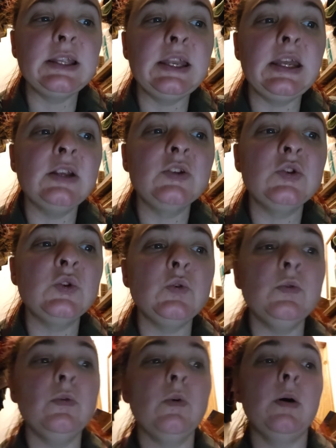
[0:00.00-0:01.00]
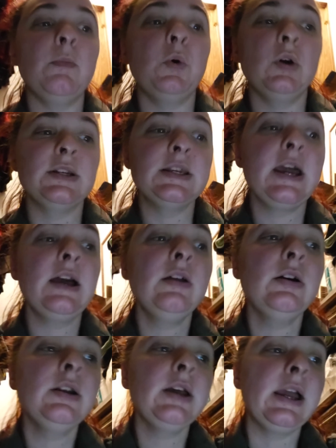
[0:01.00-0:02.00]
leading to a more
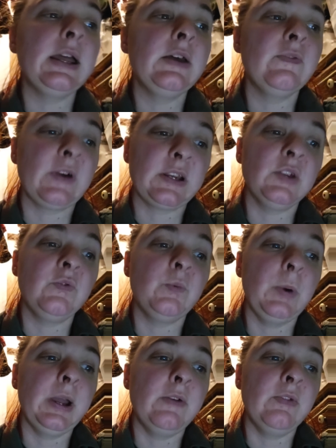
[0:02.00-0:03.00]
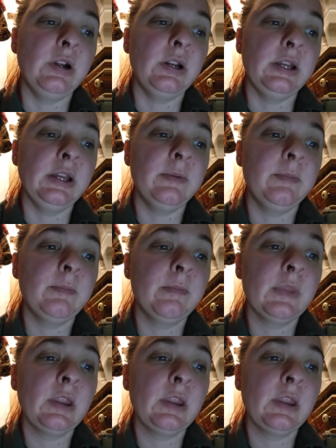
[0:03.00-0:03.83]
tailored and effective way of learning.